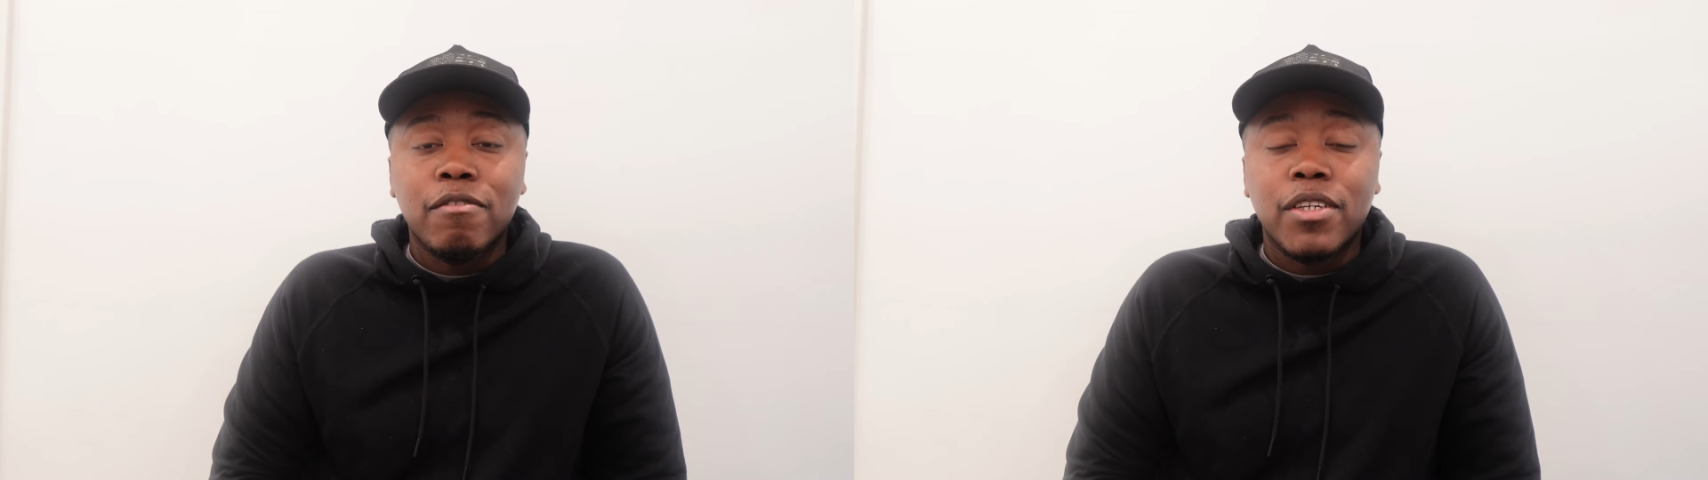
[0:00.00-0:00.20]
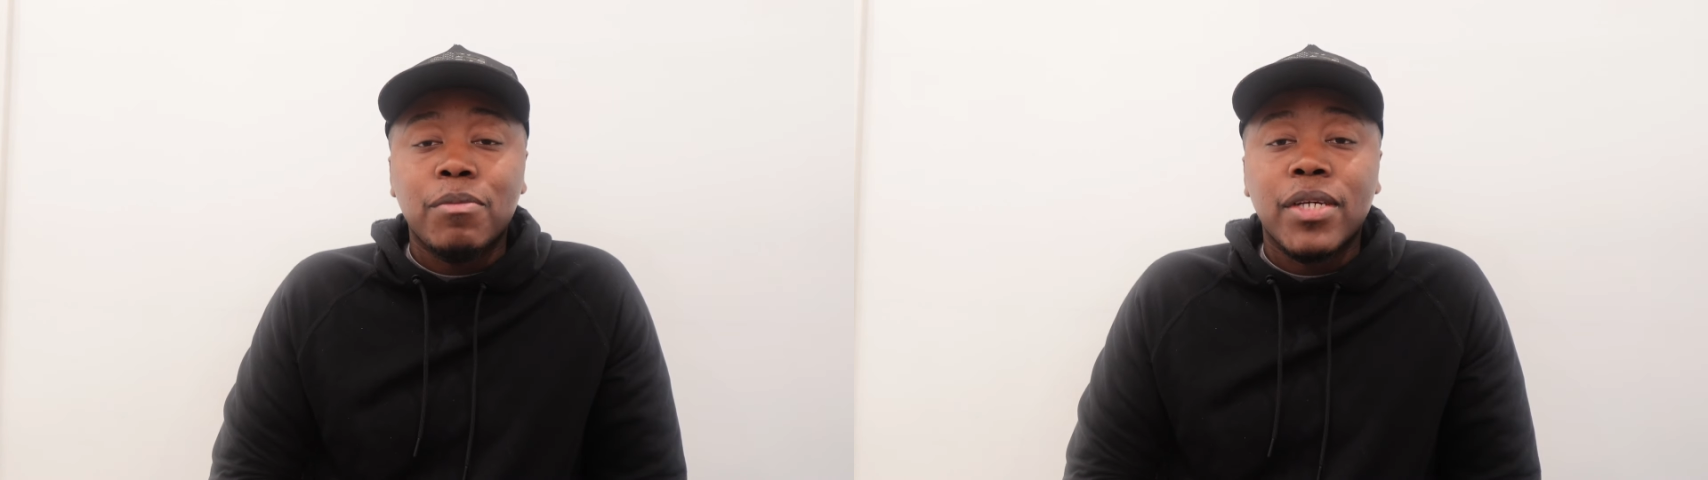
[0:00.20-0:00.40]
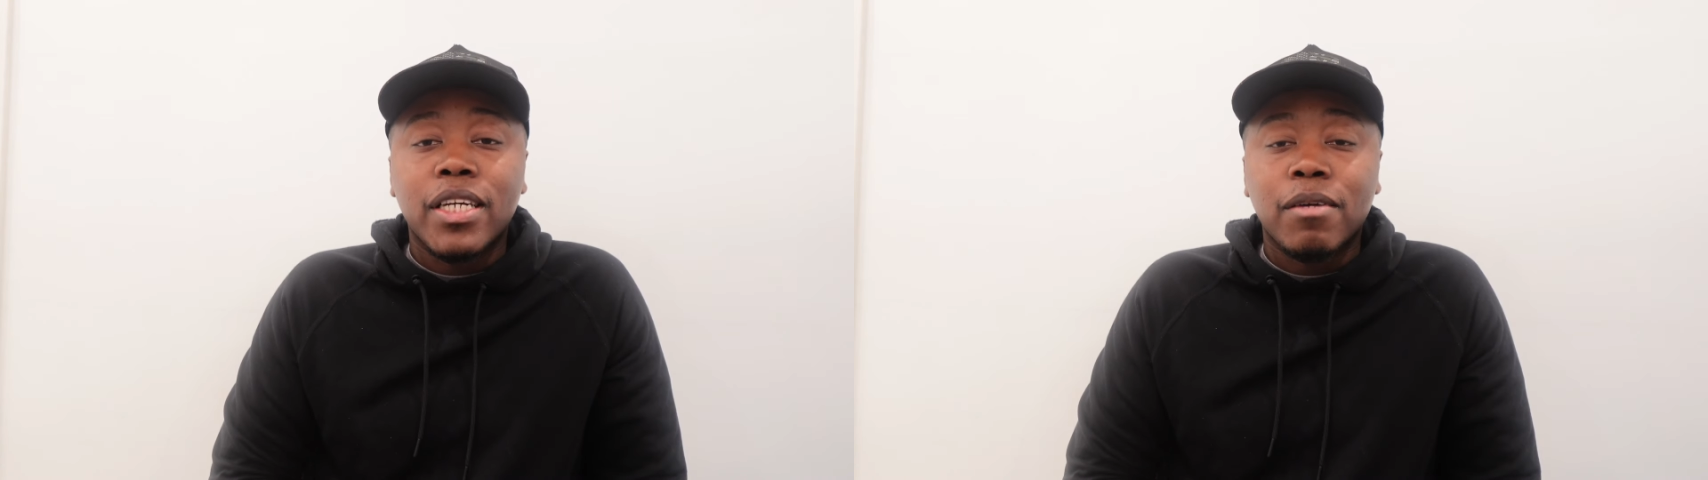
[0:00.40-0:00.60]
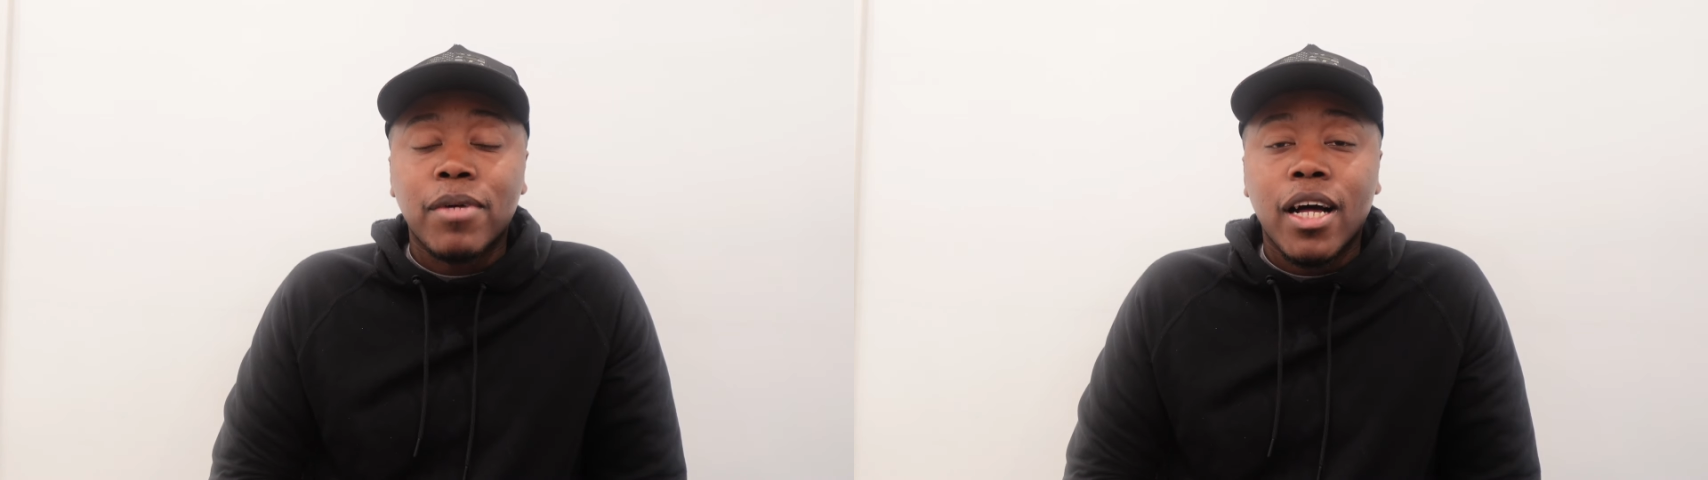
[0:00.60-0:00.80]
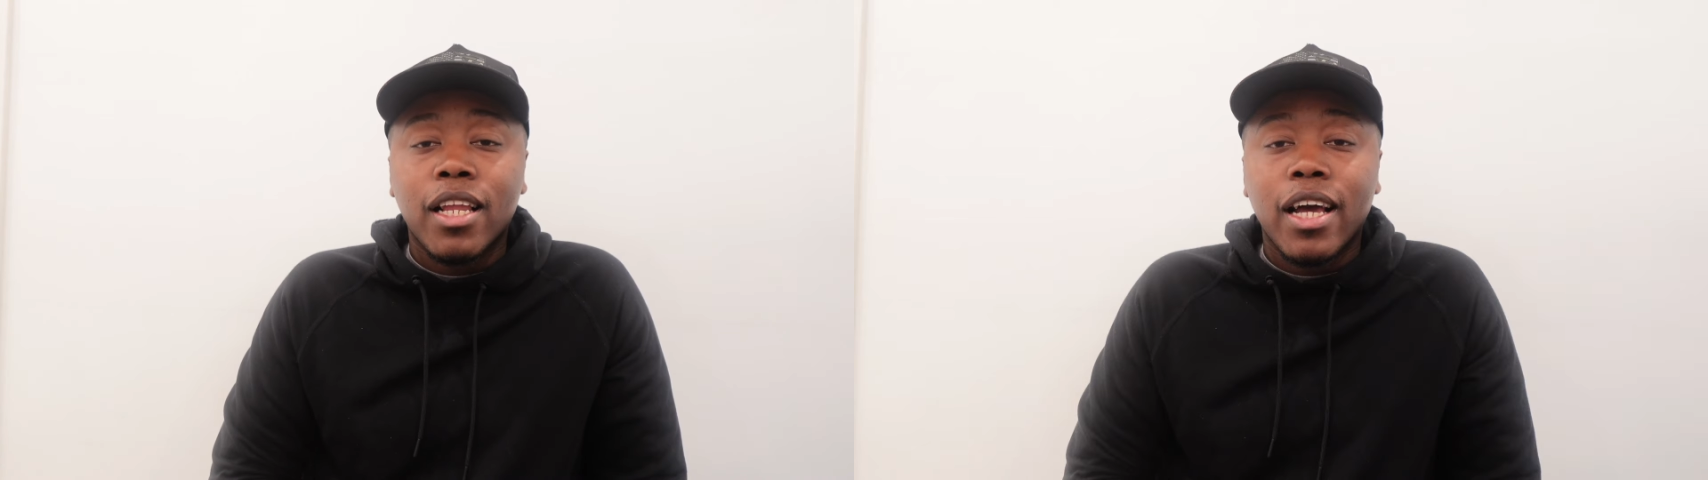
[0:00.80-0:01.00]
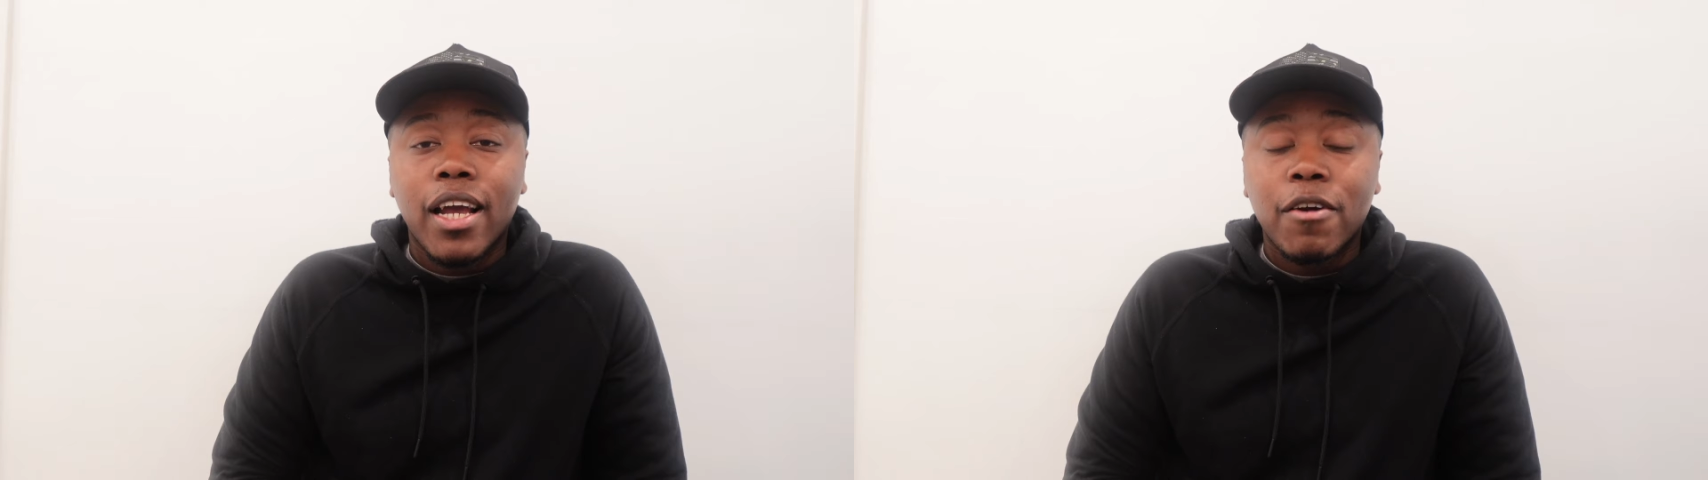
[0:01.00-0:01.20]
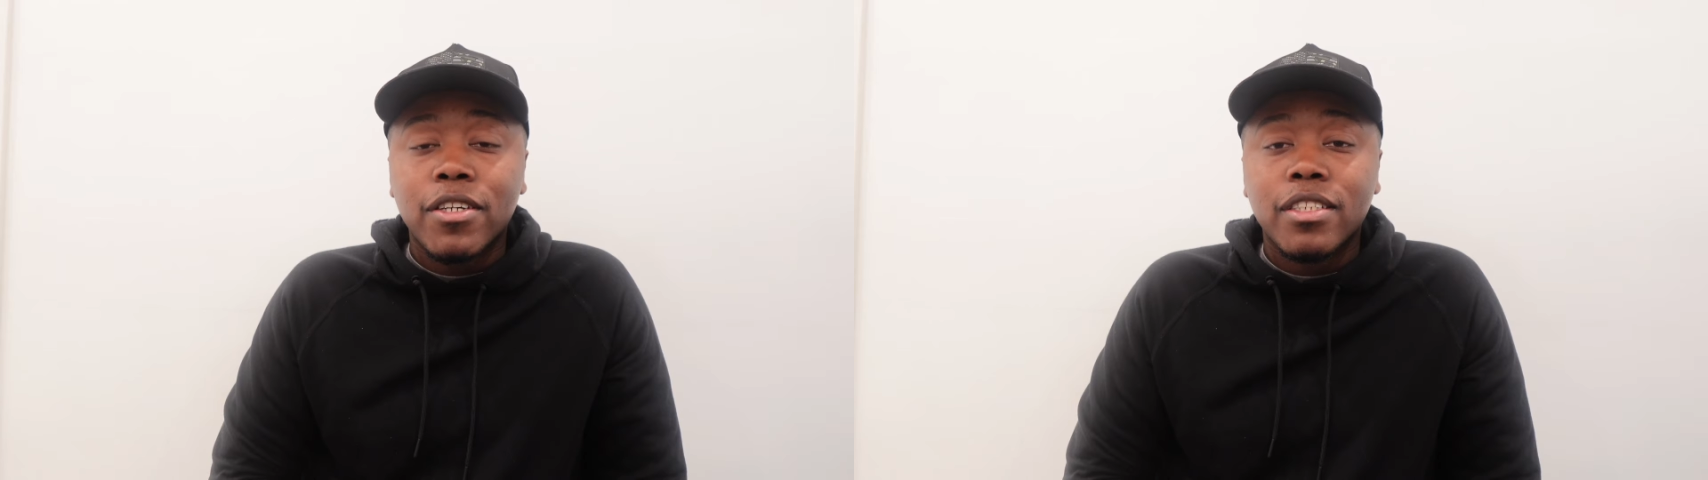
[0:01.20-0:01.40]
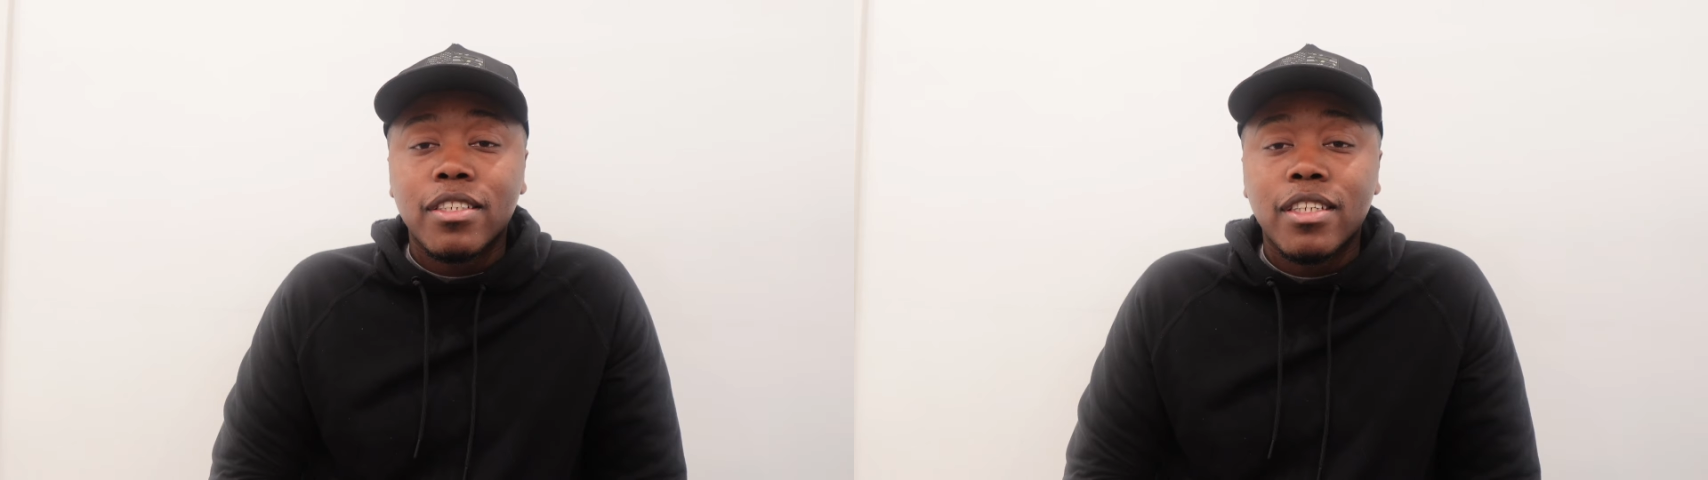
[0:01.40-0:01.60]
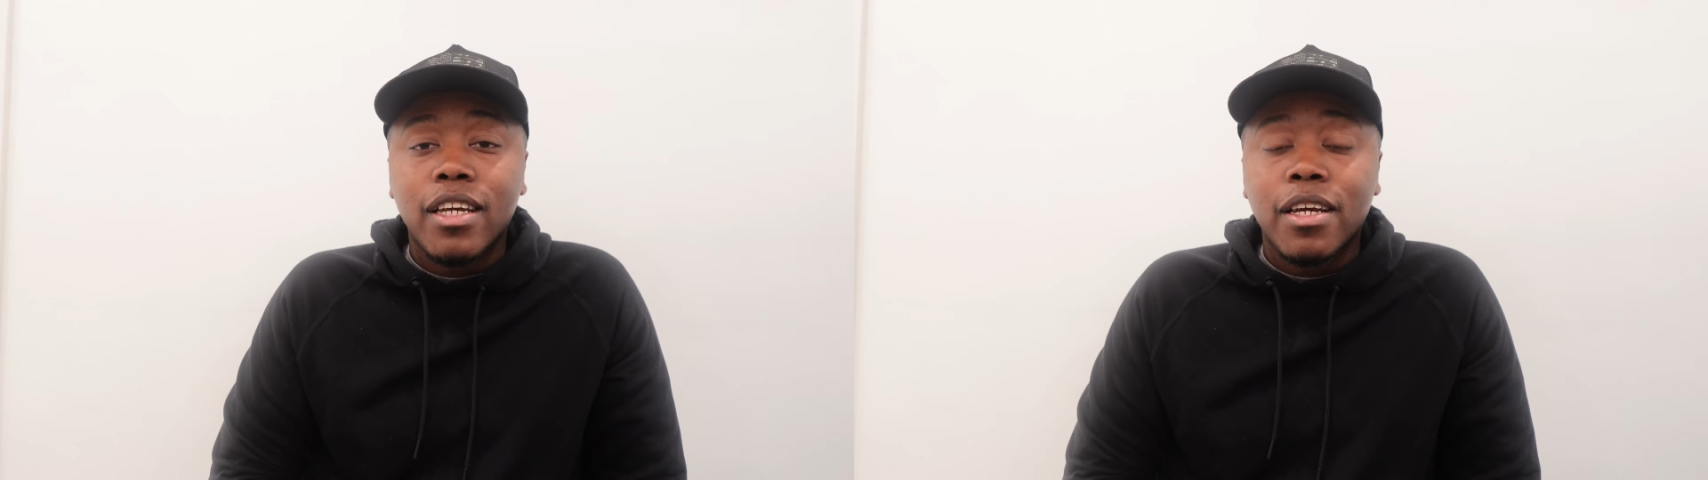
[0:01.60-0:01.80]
VP Kamala Harris,